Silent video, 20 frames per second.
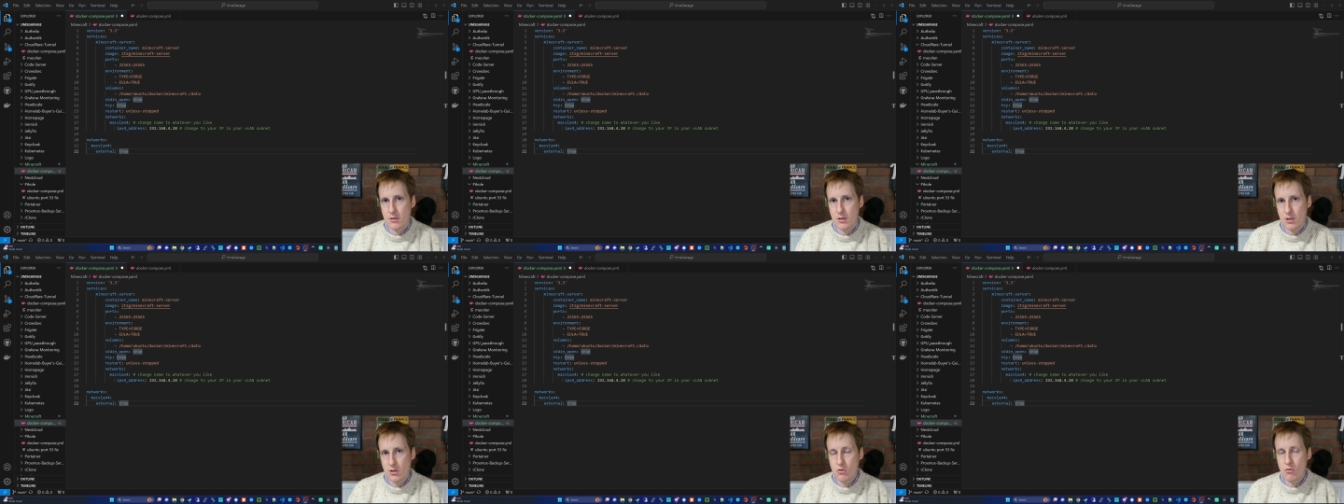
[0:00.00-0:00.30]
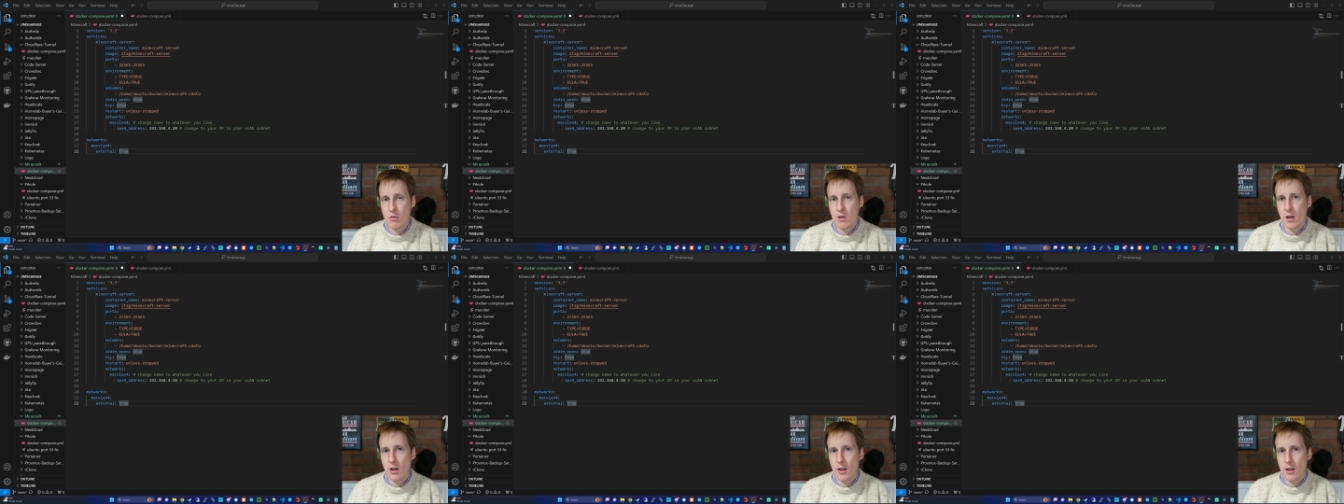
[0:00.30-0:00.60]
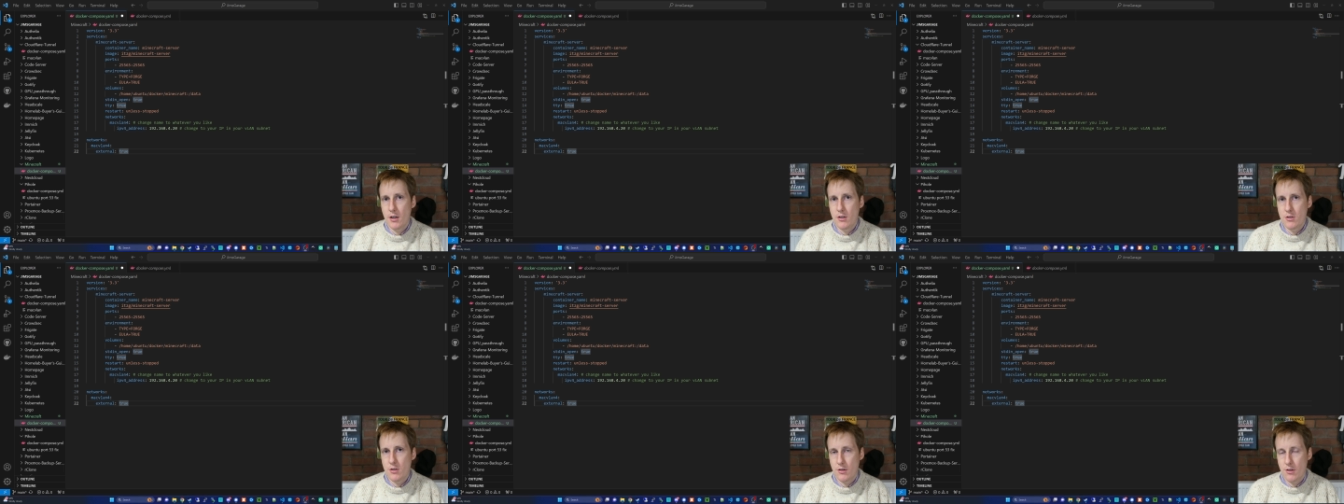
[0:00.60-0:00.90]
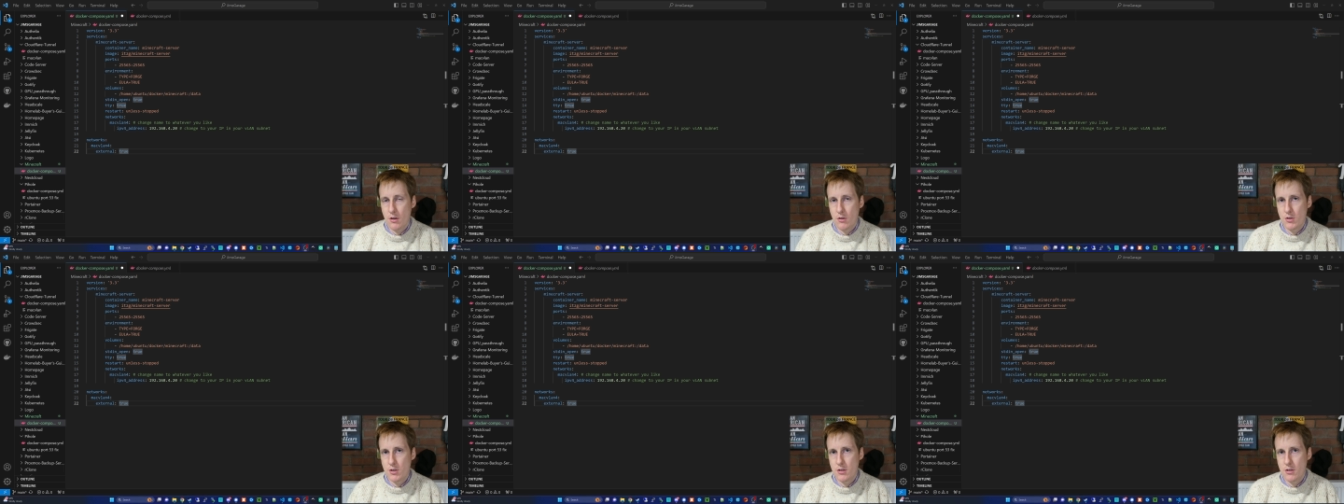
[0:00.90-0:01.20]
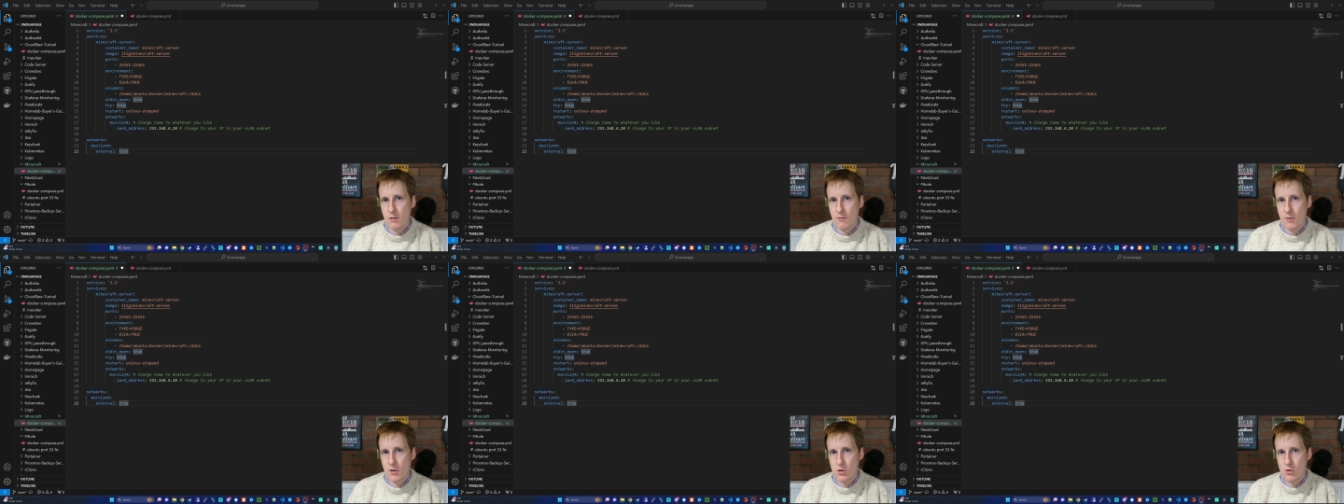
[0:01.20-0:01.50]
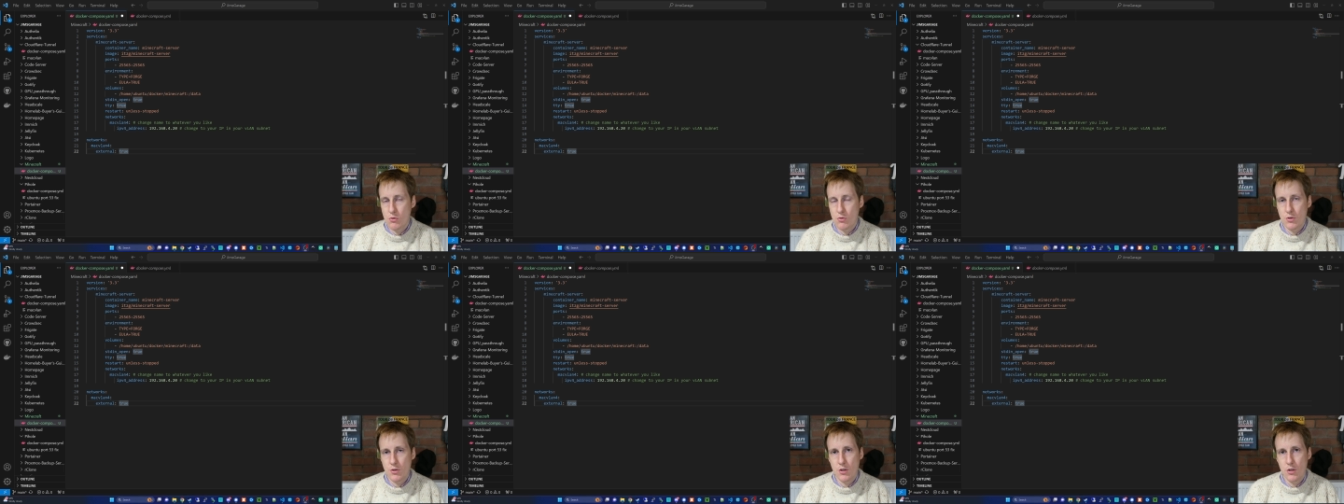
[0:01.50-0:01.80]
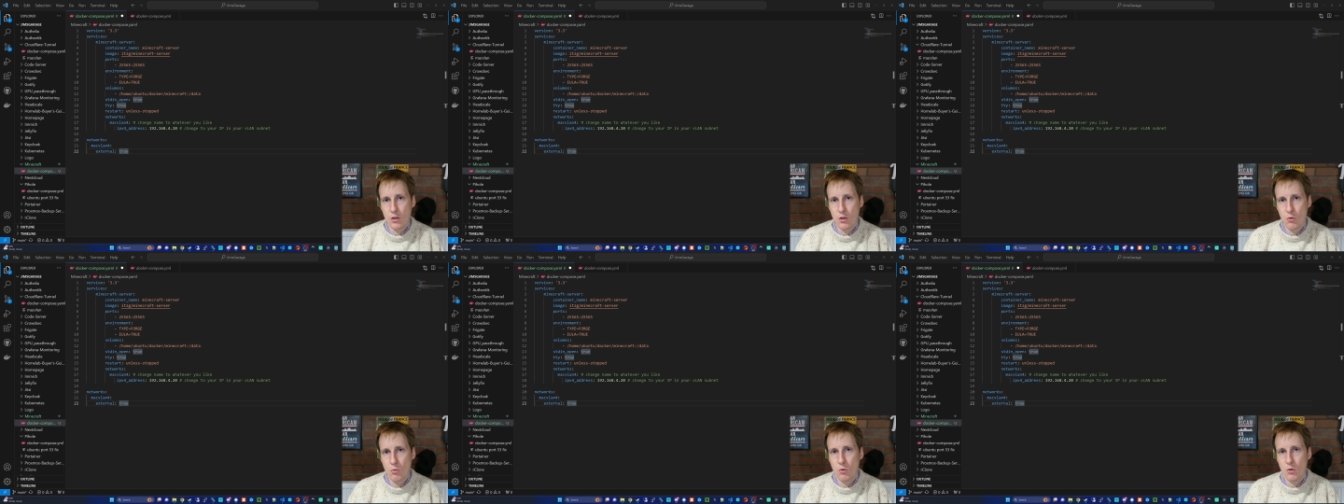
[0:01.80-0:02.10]
discreetly to those individuals
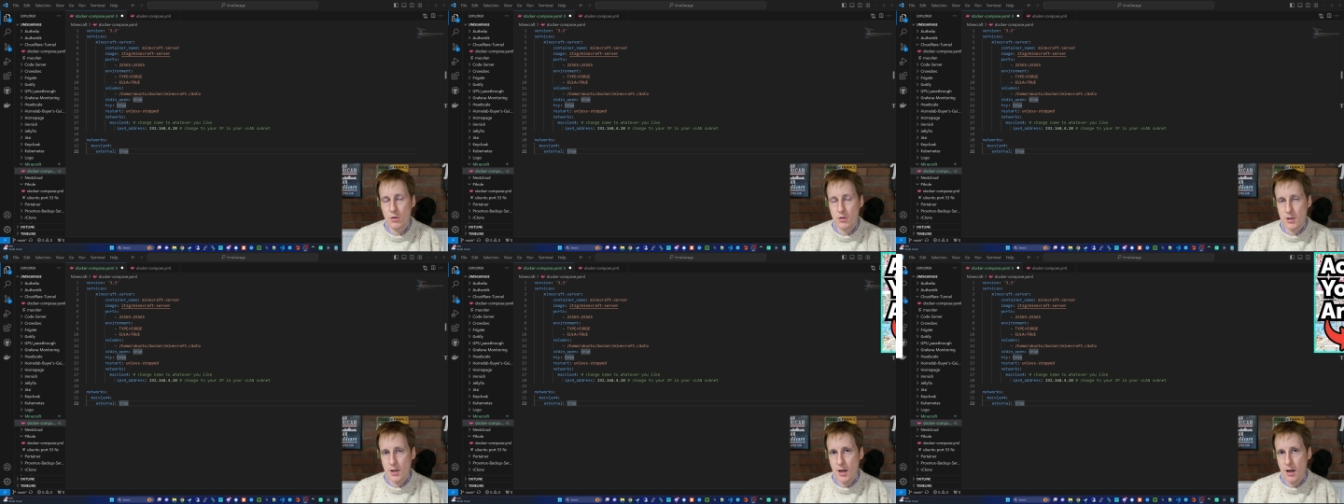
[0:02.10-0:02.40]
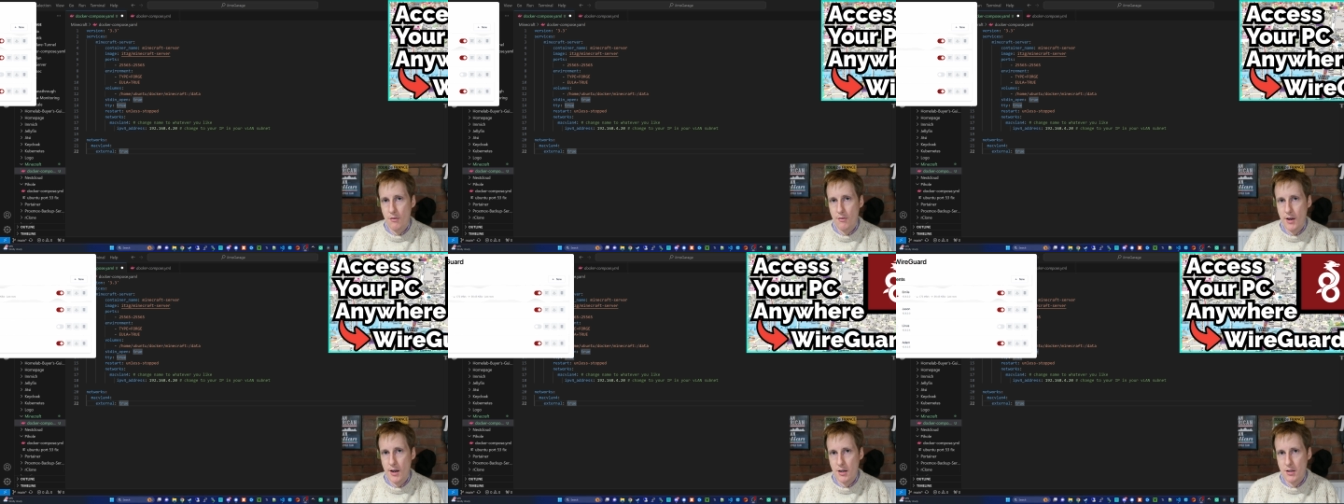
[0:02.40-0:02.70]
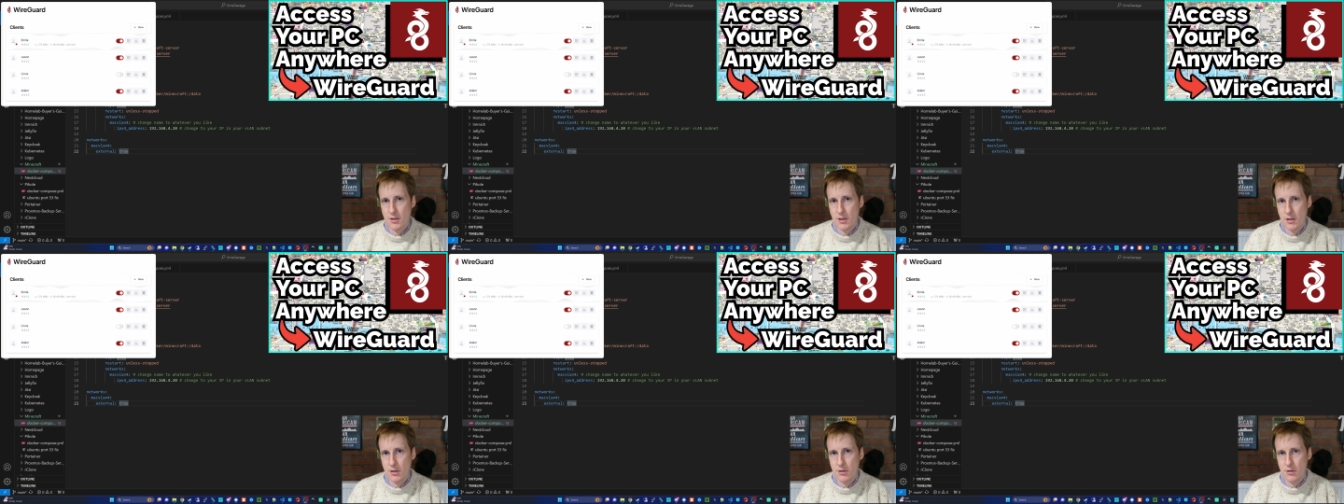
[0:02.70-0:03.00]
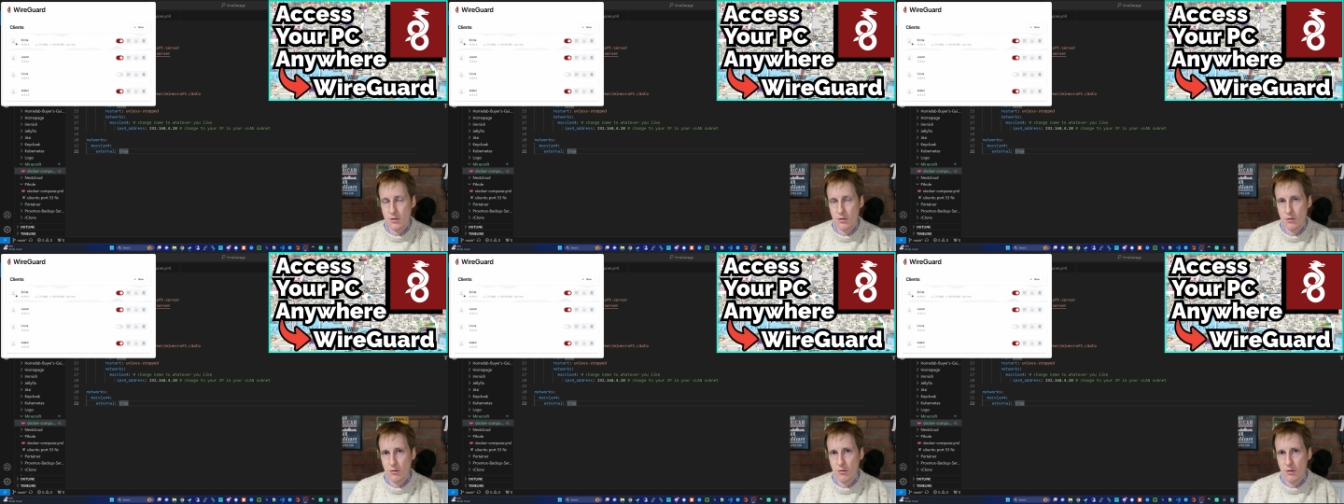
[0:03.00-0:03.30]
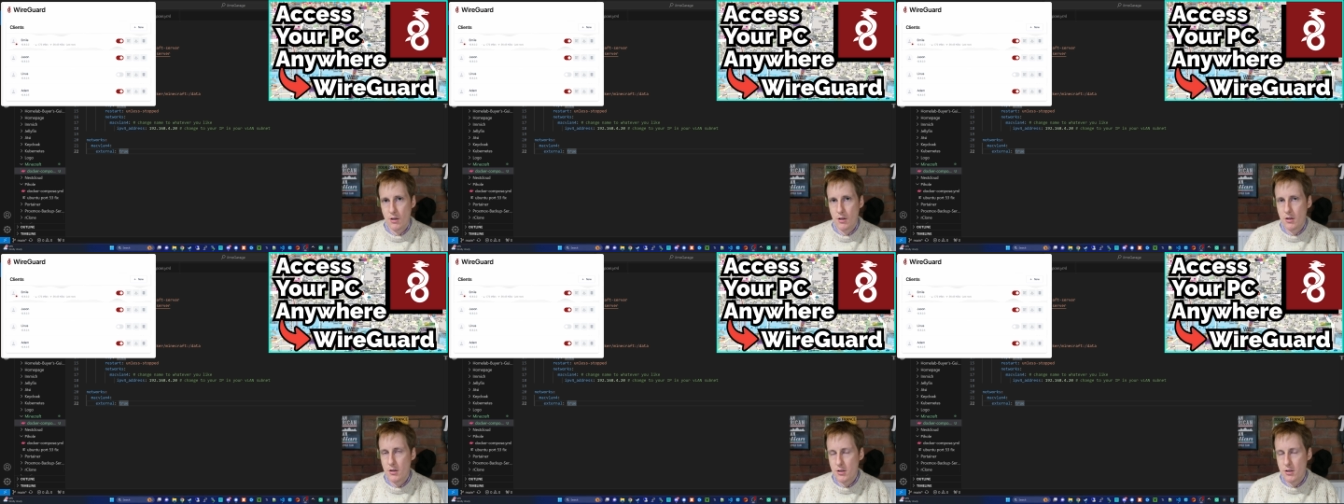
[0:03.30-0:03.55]
that you want to have access to.